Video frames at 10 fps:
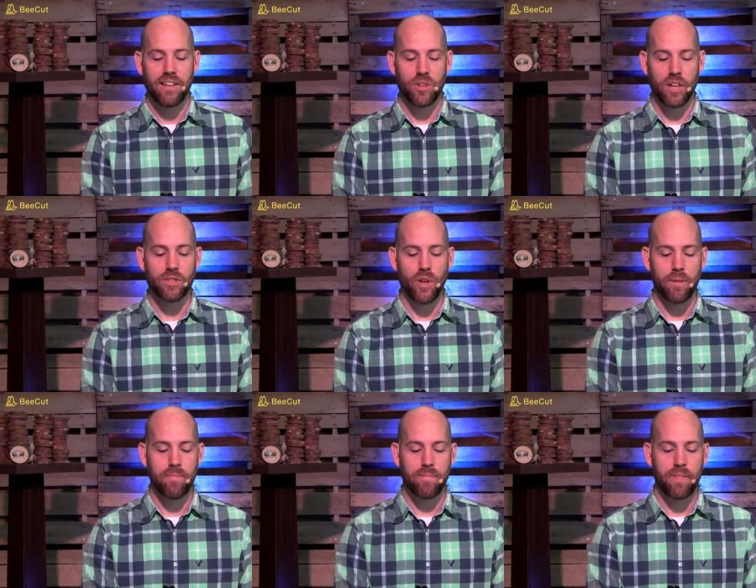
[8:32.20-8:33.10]
so let's
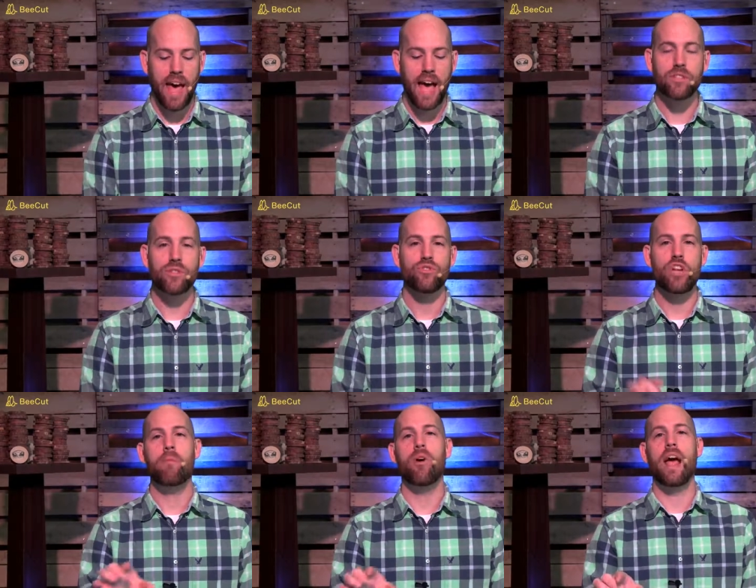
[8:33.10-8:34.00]
look Acts
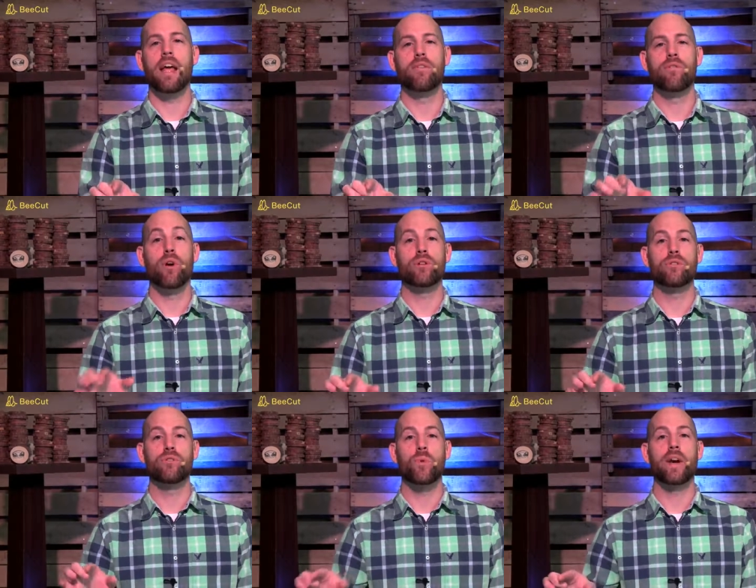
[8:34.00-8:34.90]
chapter 8,
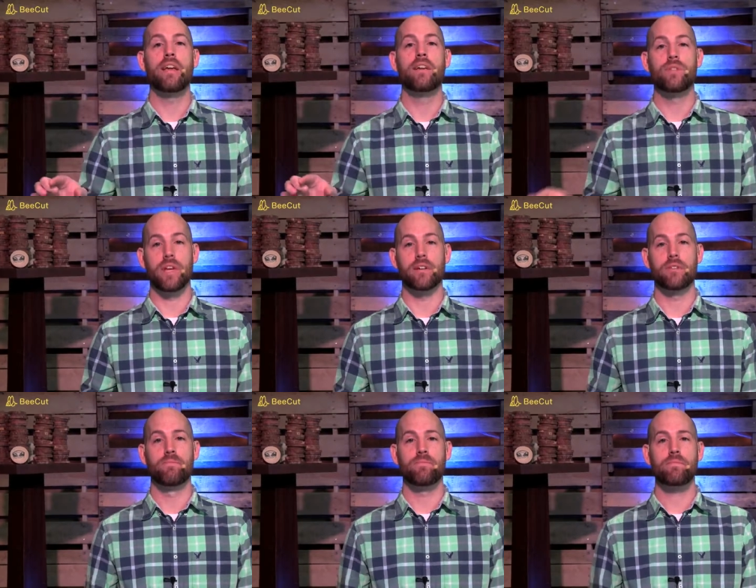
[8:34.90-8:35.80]
verse 26,